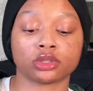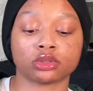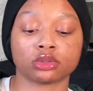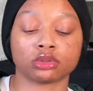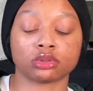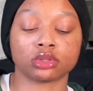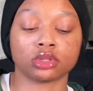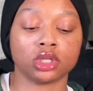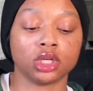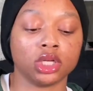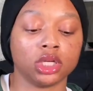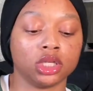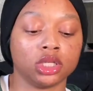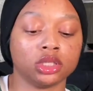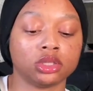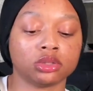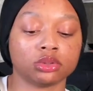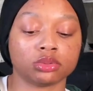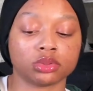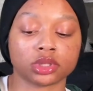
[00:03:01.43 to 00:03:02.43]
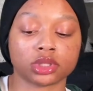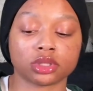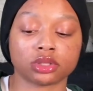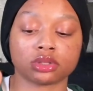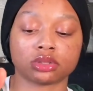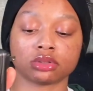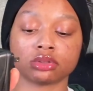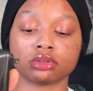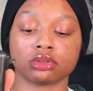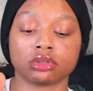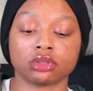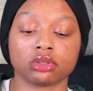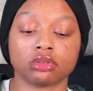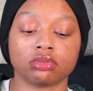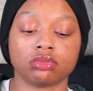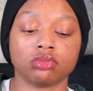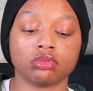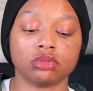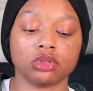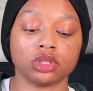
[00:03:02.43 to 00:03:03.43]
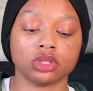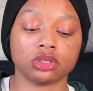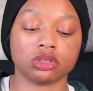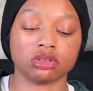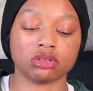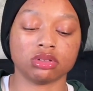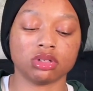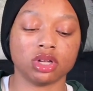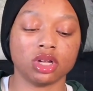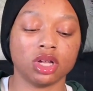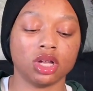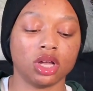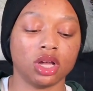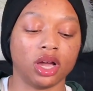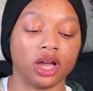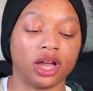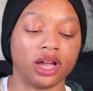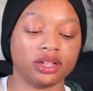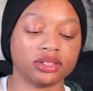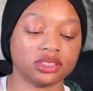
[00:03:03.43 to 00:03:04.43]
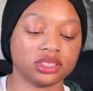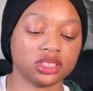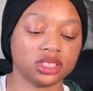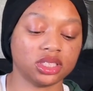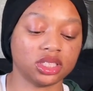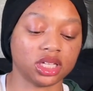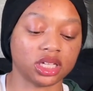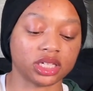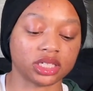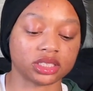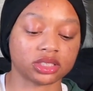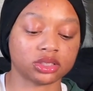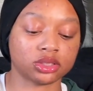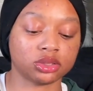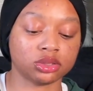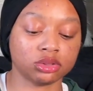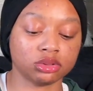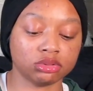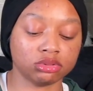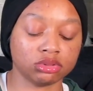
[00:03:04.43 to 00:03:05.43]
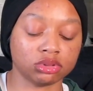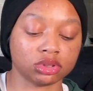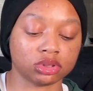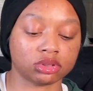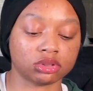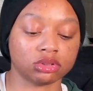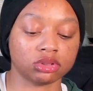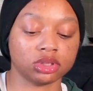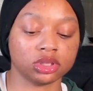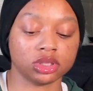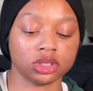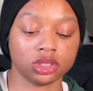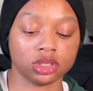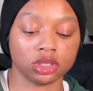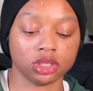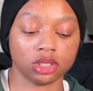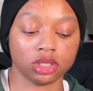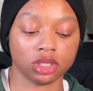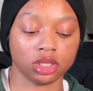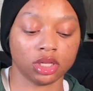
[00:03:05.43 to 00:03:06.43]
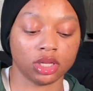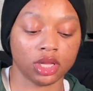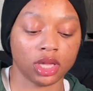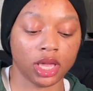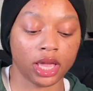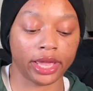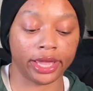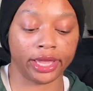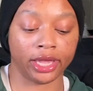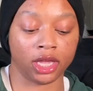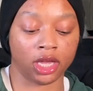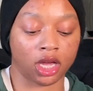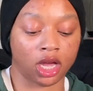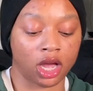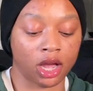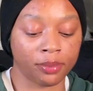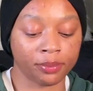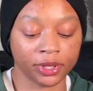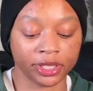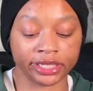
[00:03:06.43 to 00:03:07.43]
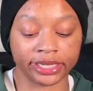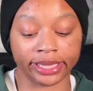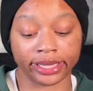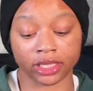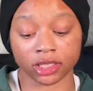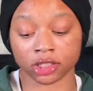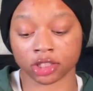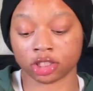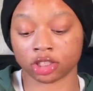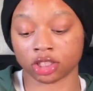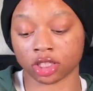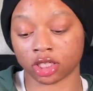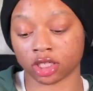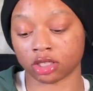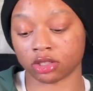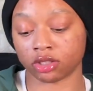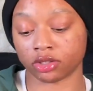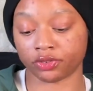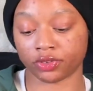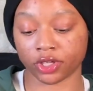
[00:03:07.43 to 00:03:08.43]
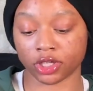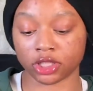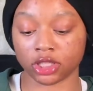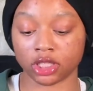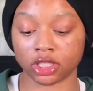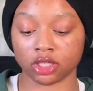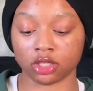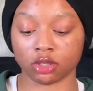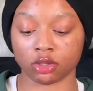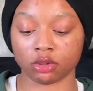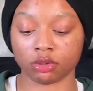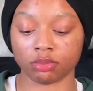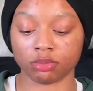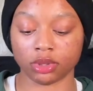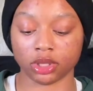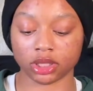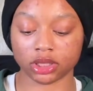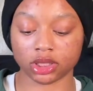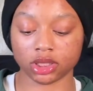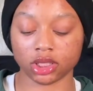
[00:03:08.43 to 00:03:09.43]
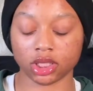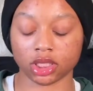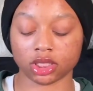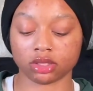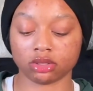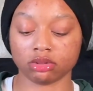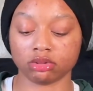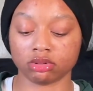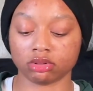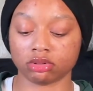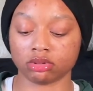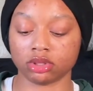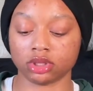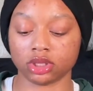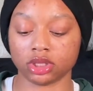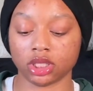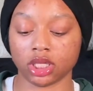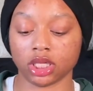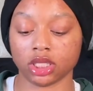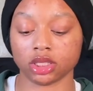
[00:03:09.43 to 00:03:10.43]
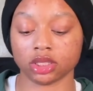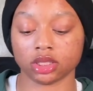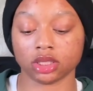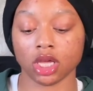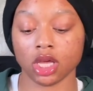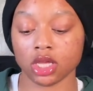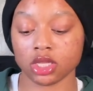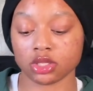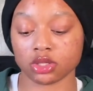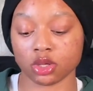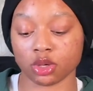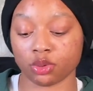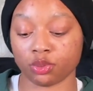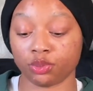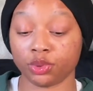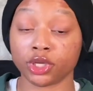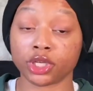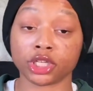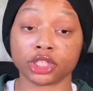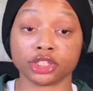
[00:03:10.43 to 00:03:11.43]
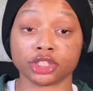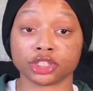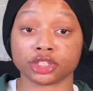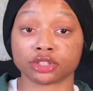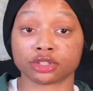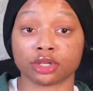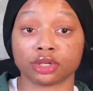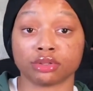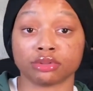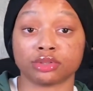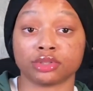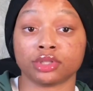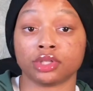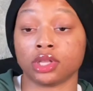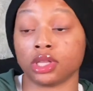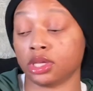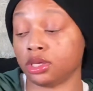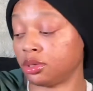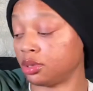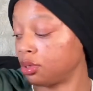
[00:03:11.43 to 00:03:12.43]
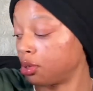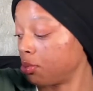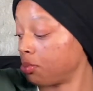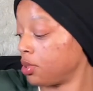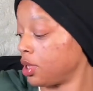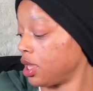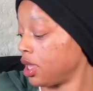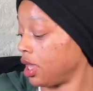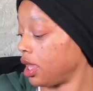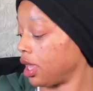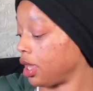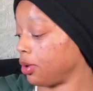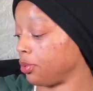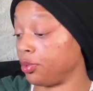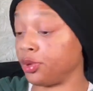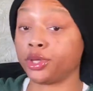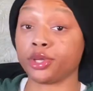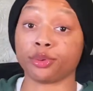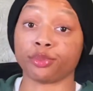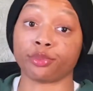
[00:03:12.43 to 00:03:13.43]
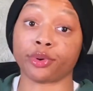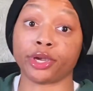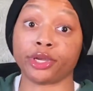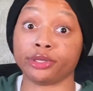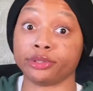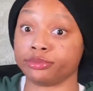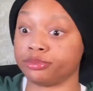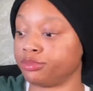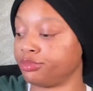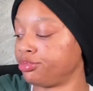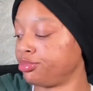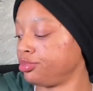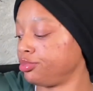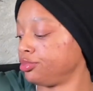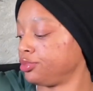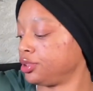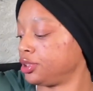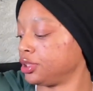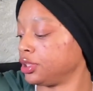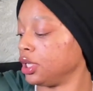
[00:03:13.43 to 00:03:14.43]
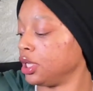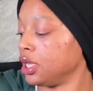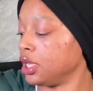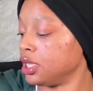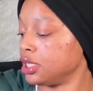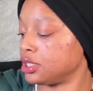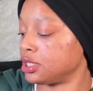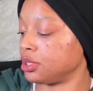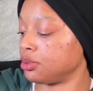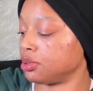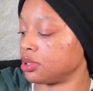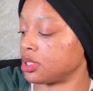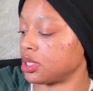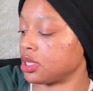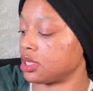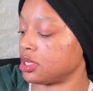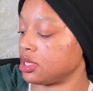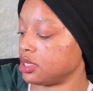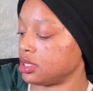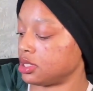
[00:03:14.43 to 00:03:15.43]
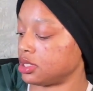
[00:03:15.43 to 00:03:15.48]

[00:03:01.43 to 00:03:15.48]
store. It's a record store. Well, I've seen like 2 or 3. I'm in Dallas, y'all, if y'all didn't know. But I've seen like 2 or 3 in Dallas. So we can just go to them and we can rate them. See what they...